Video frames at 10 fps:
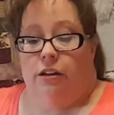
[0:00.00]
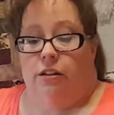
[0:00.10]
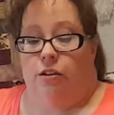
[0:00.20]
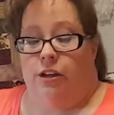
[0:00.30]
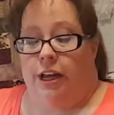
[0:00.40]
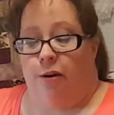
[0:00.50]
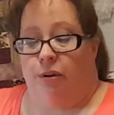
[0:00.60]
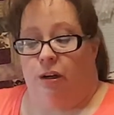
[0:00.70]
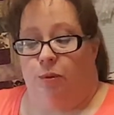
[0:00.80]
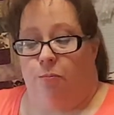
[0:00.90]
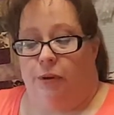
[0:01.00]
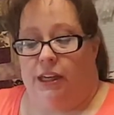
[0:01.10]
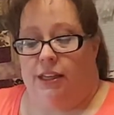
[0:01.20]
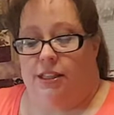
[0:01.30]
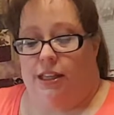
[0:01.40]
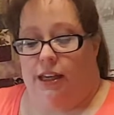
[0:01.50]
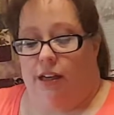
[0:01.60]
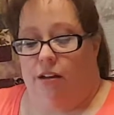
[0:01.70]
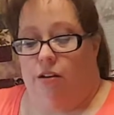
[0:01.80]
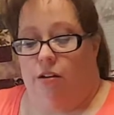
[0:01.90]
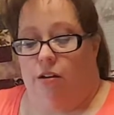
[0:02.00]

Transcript: So today I'm going to be piecing